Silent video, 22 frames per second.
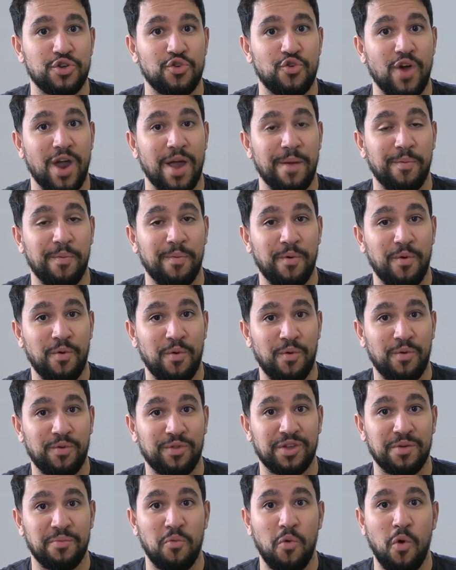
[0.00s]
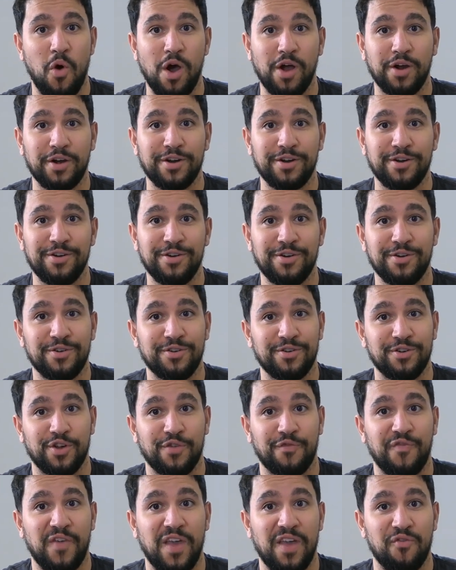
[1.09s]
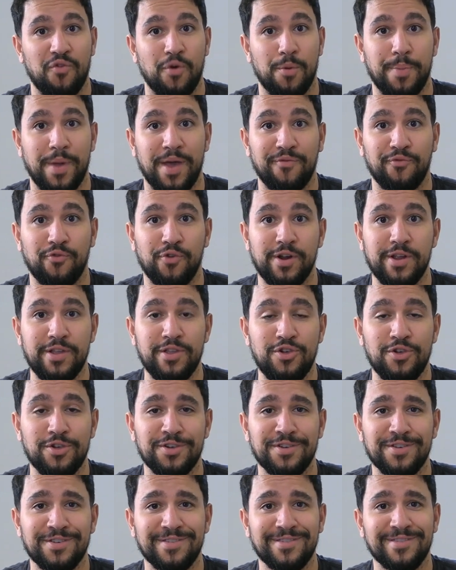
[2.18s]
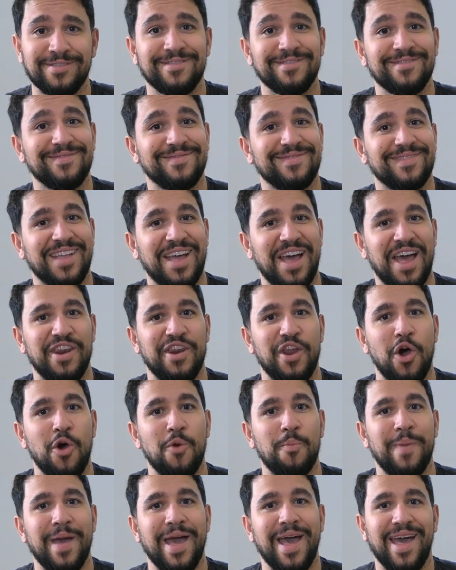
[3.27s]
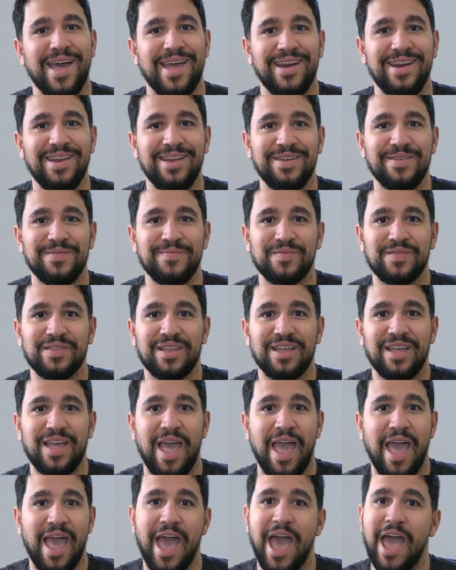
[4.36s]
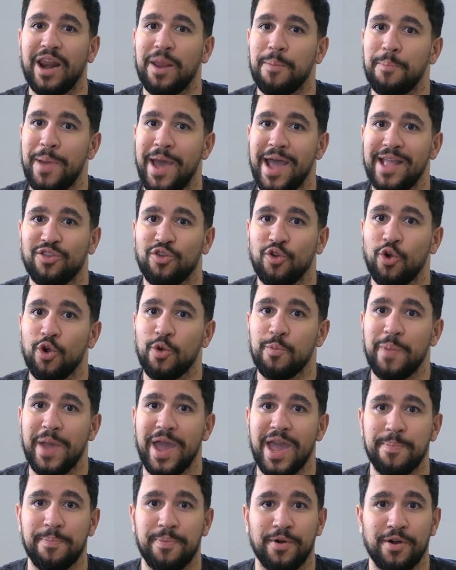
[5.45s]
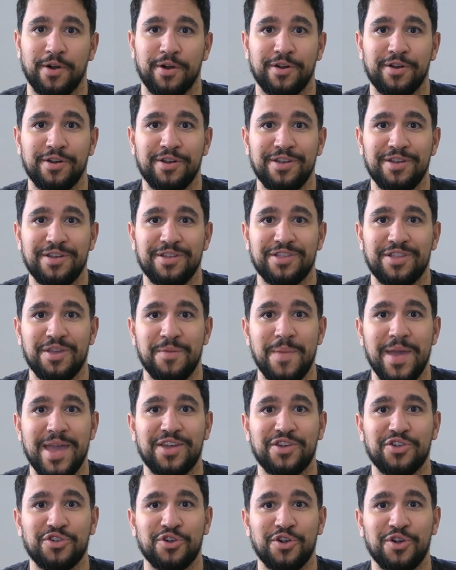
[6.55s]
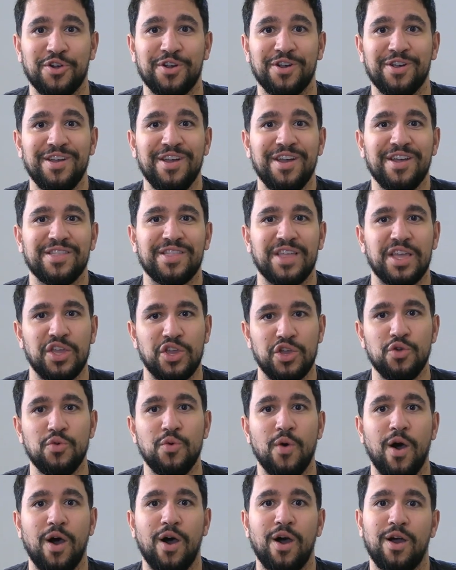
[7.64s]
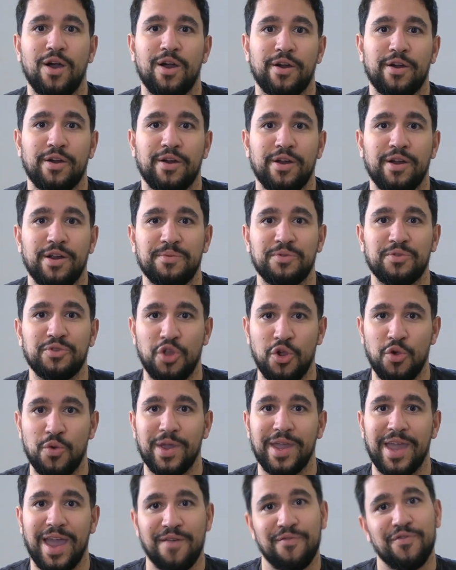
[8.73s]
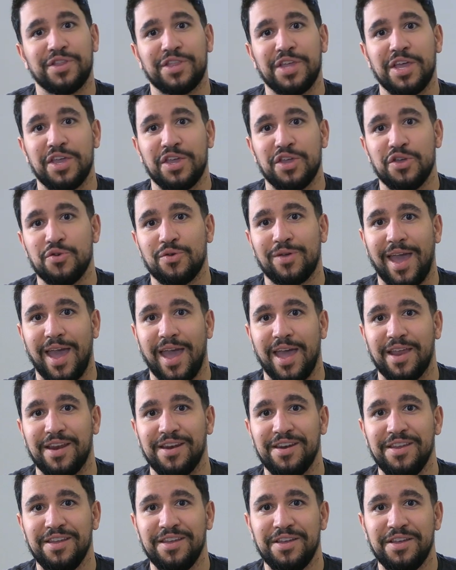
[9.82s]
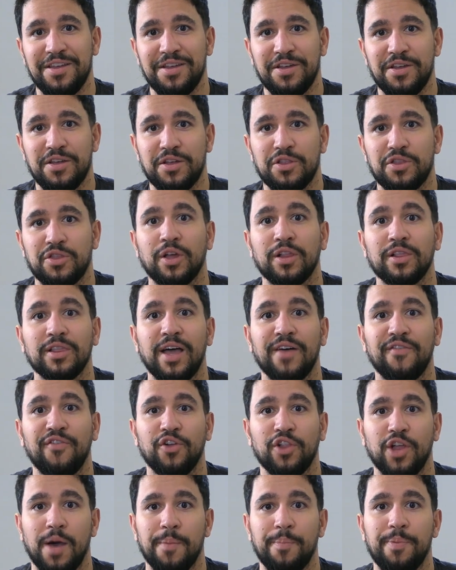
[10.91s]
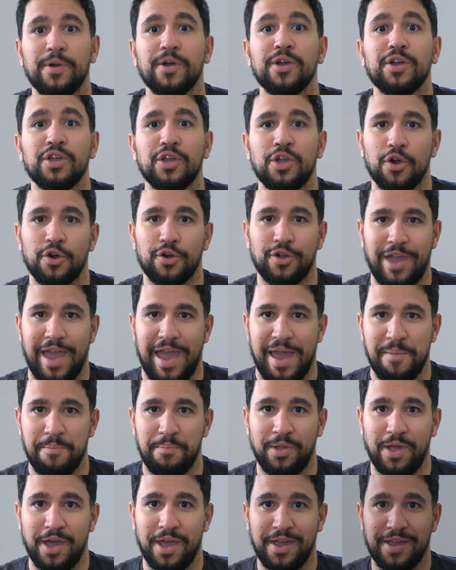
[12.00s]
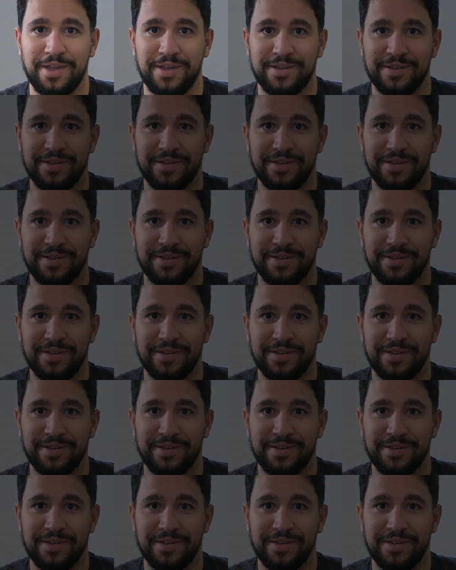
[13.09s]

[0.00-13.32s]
you grab some water or your favorite beverage, a notepad, and a pencil or paper to make sure that you are doing everything you can to level up your gameplay.